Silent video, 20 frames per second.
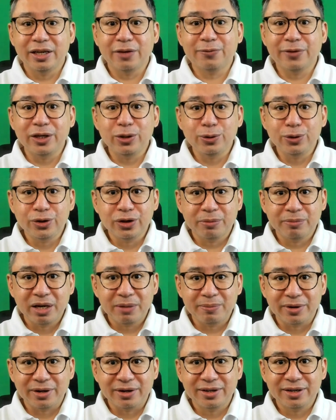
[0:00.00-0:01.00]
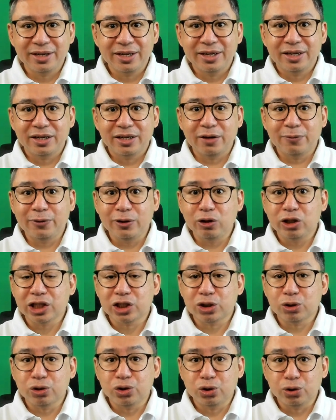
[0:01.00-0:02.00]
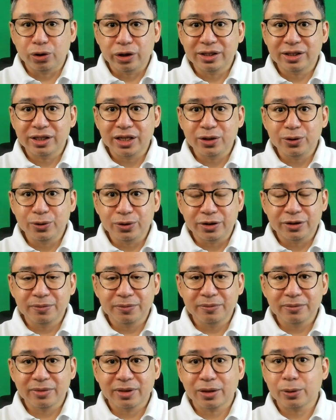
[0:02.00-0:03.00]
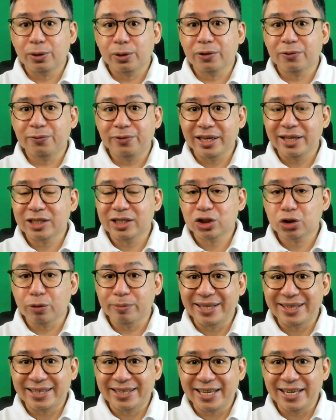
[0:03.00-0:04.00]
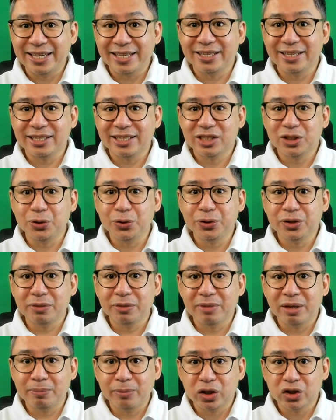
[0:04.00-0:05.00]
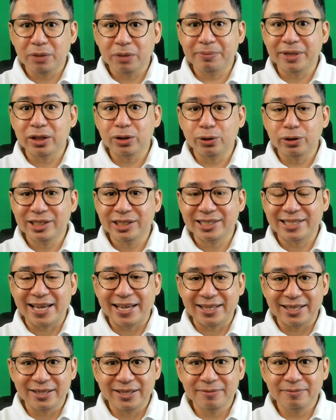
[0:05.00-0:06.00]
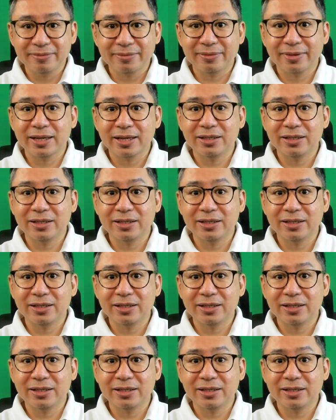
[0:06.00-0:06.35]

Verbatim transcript: if a union member refuses to join the union or fails to maintain his union membership in good standing,